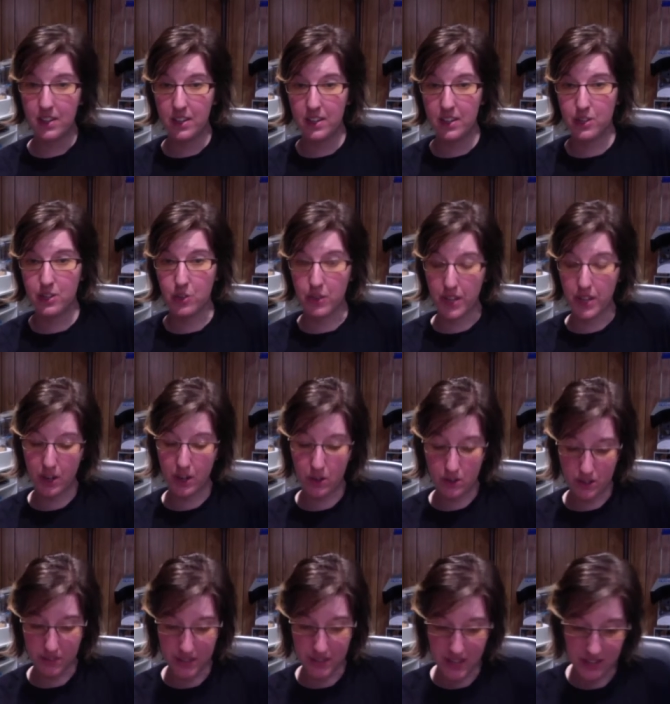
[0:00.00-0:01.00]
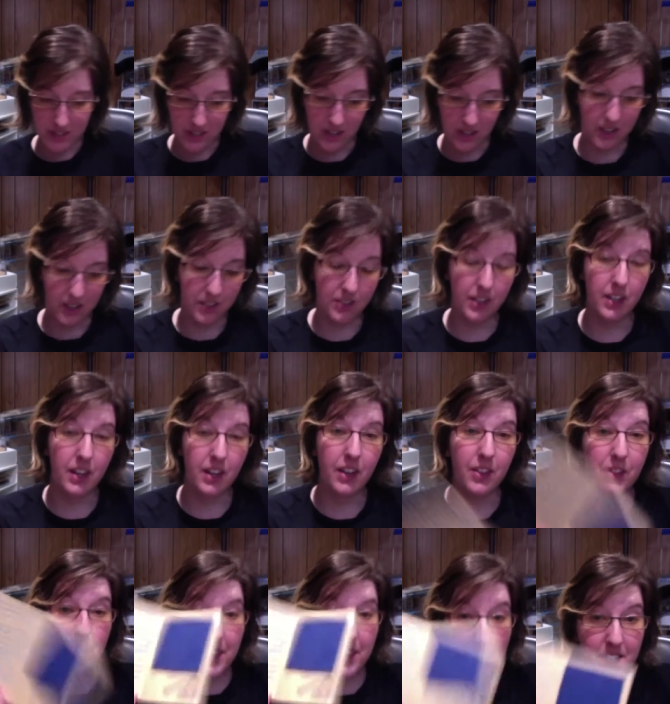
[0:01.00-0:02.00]
So that goes on that side. And then
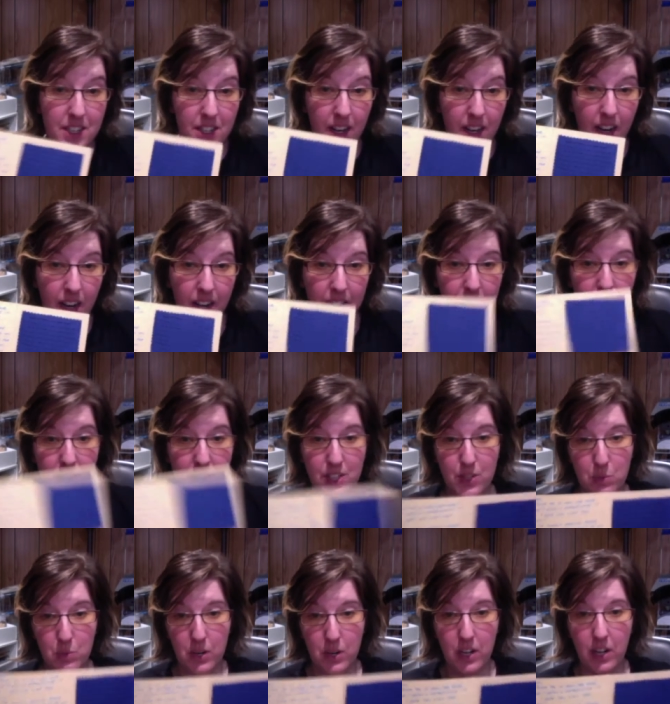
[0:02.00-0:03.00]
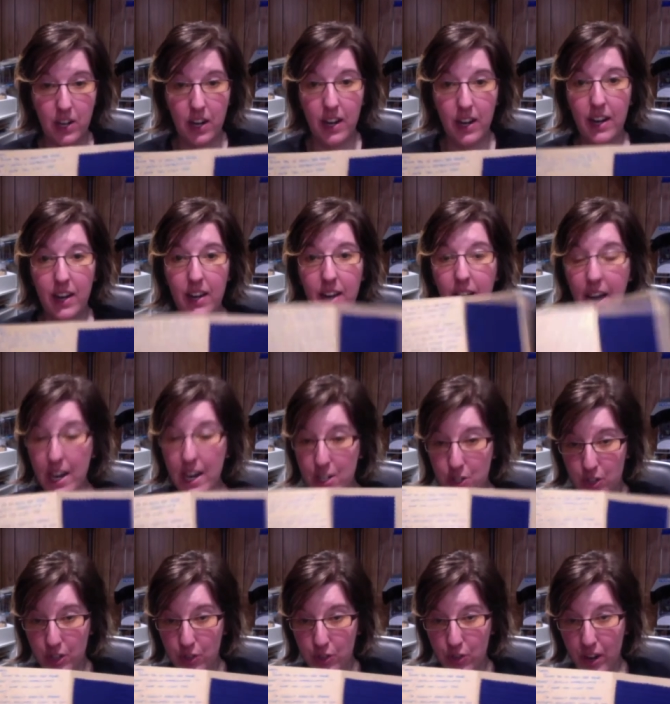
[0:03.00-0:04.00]
on this side, that's where I
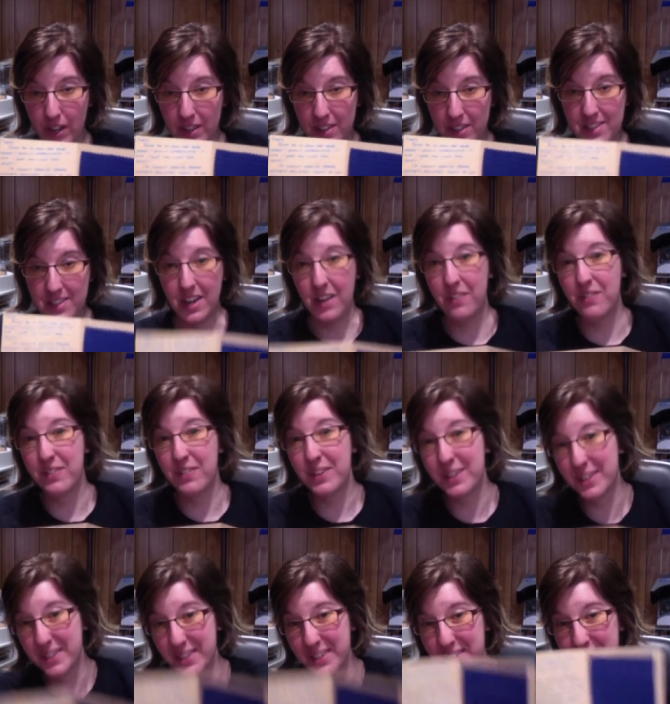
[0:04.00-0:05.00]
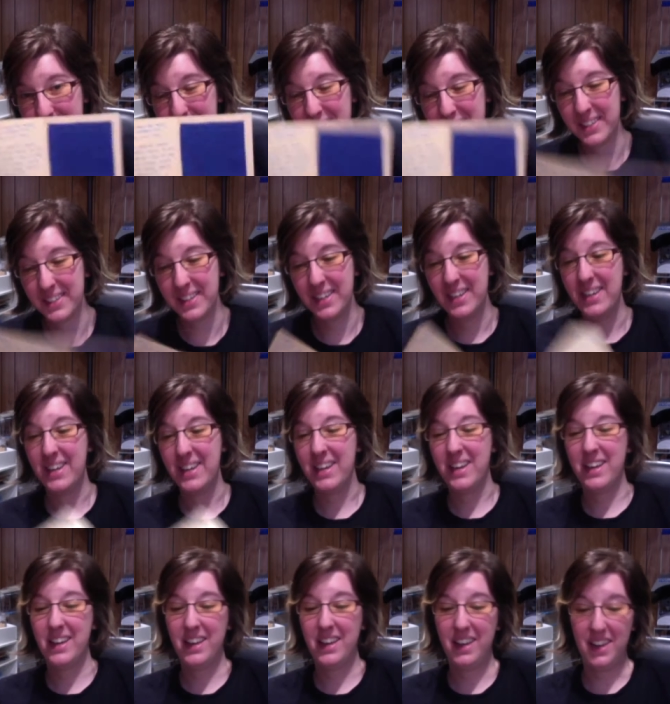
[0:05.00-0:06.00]
actually write the stuff.
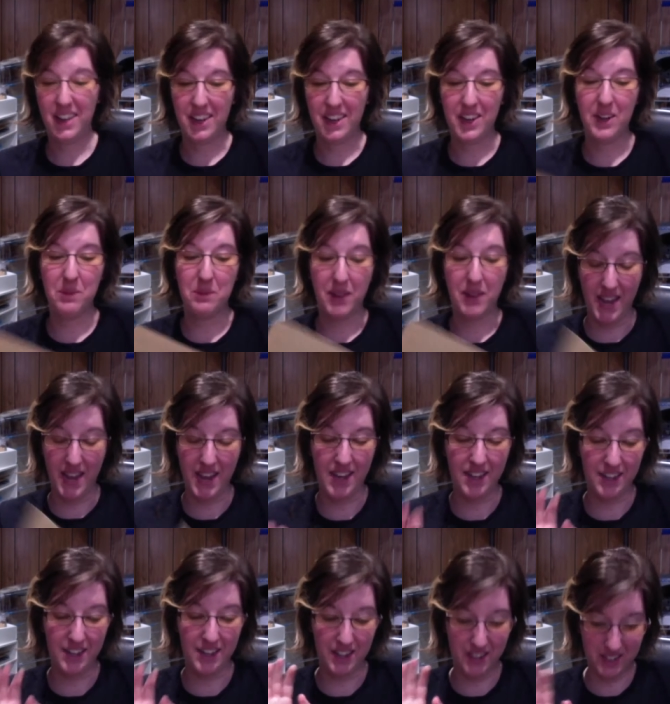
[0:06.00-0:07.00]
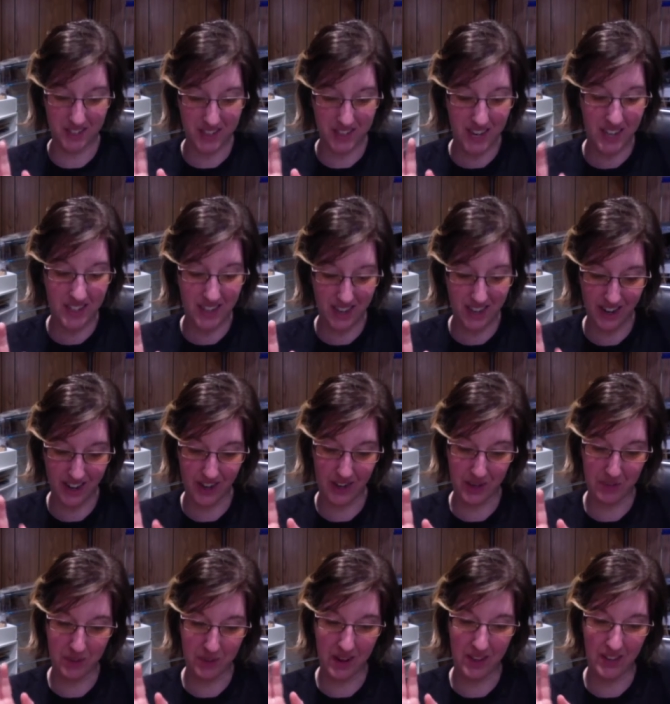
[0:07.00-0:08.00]
And my hand does get
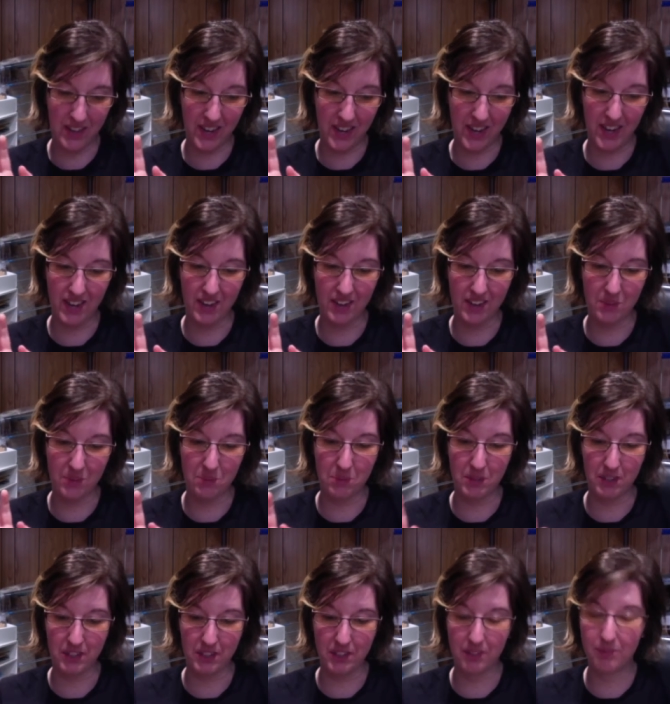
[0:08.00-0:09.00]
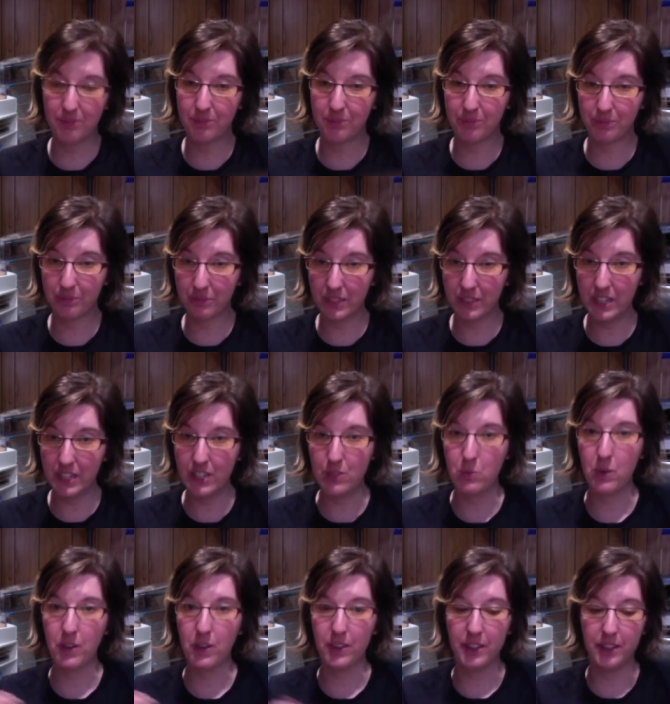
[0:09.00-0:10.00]
tired by the end, but it's
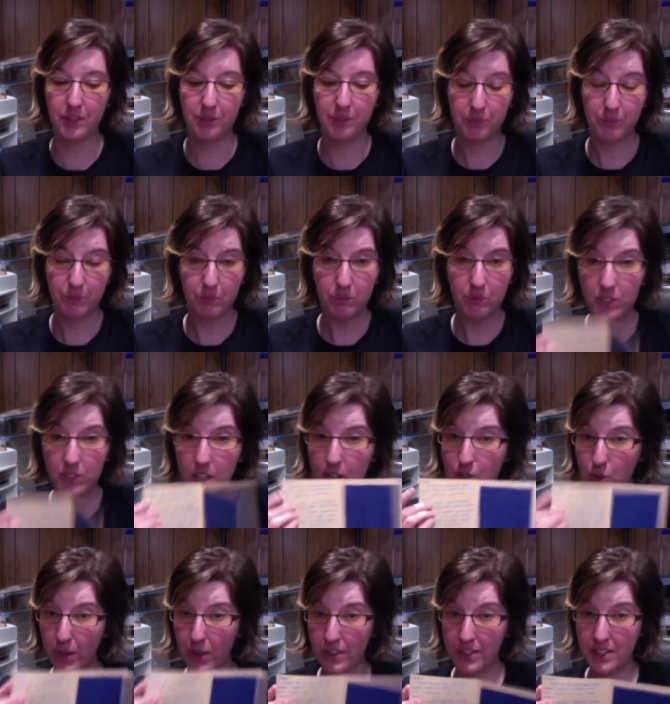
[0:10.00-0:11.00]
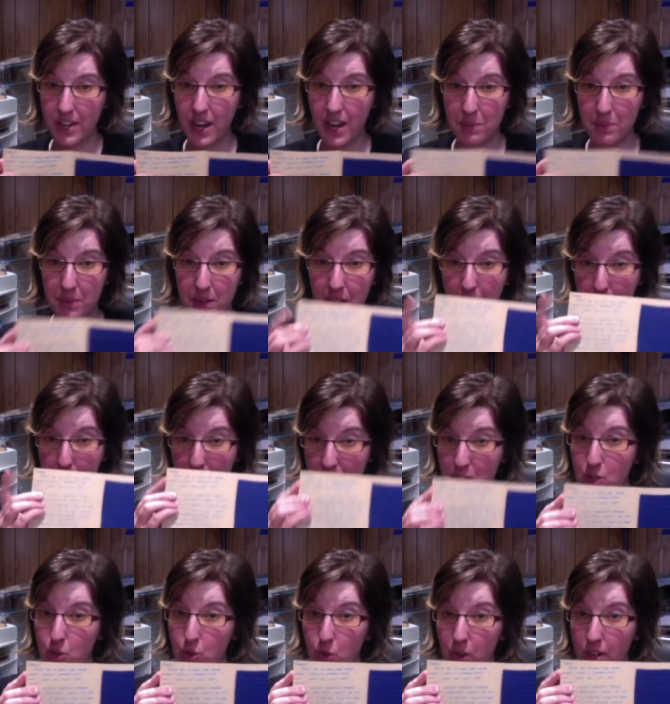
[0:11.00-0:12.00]
worth it. So at the top, I make
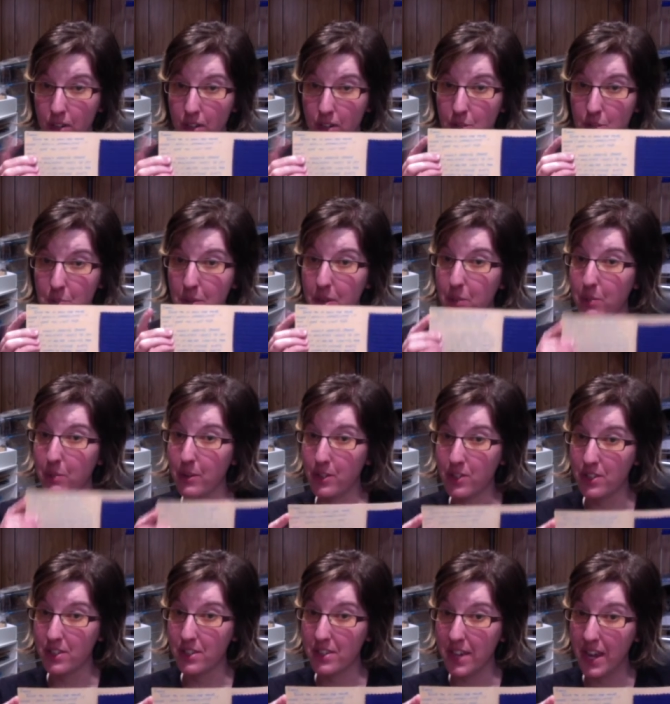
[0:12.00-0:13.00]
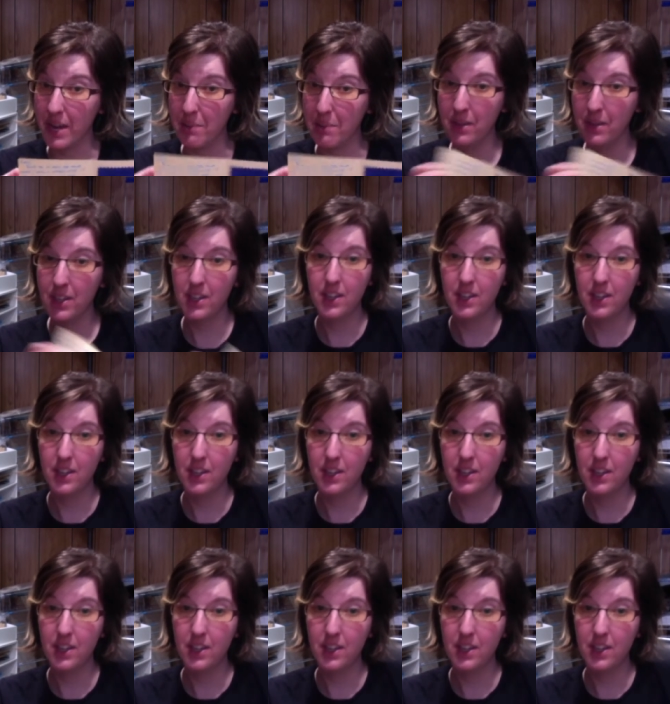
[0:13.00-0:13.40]
sure to put the person's name.